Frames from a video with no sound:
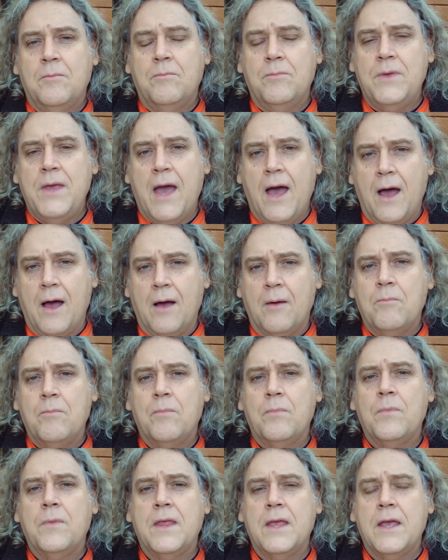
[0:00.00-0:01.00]
yeah,
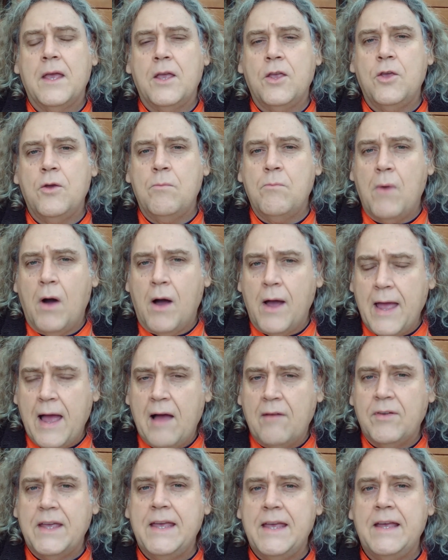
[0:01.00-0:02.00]
you might
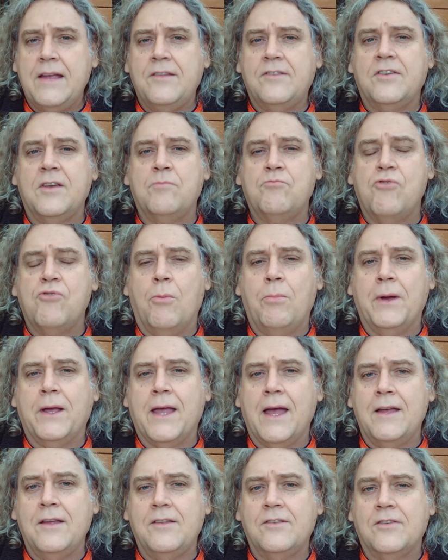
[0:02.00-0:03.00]
have a heated
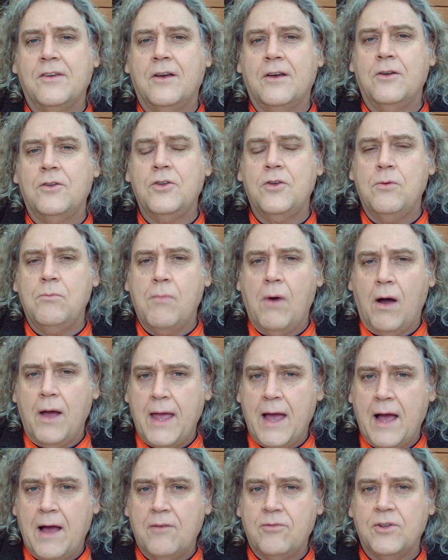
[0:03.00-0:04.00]
propagator, you might
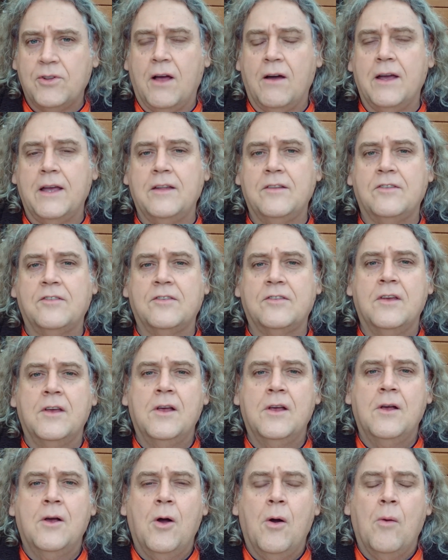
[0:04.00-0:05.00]
have lights,
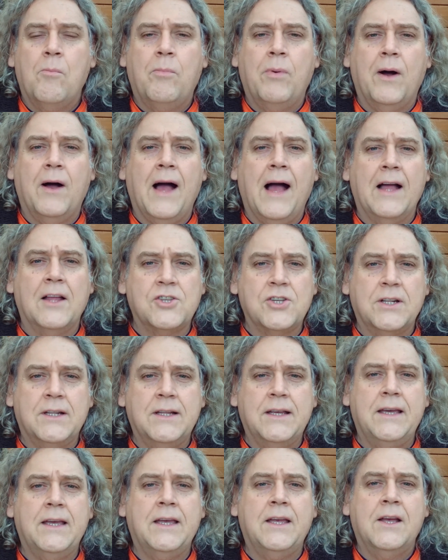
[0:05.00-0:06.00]
but
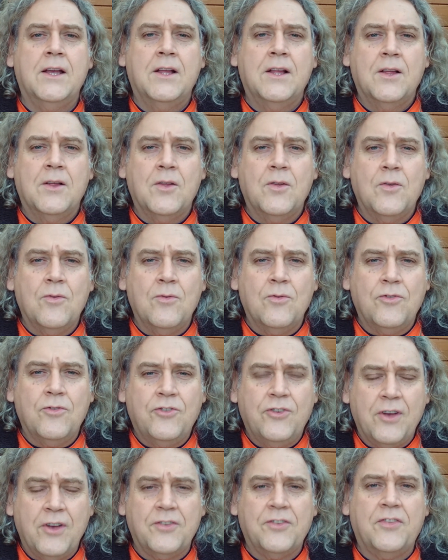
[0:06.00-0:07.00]
actually
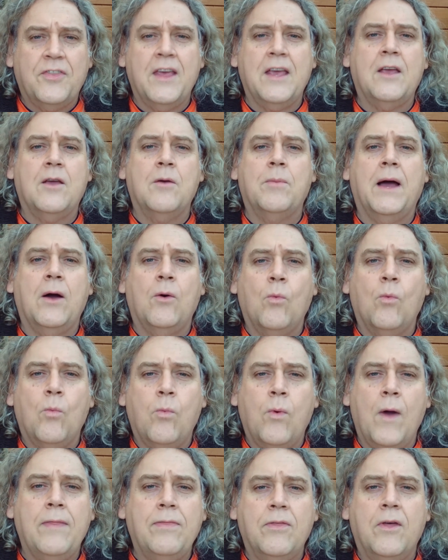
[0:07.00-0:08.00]
just think about
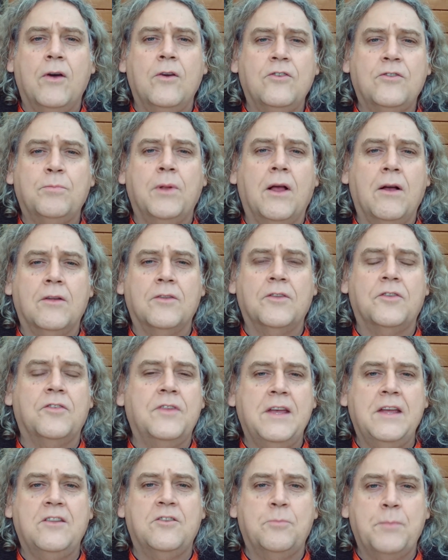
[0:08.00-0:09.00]
when those plants
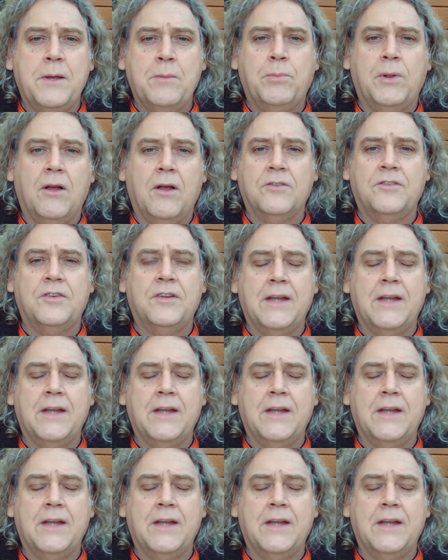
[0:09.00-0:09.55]
need to be planted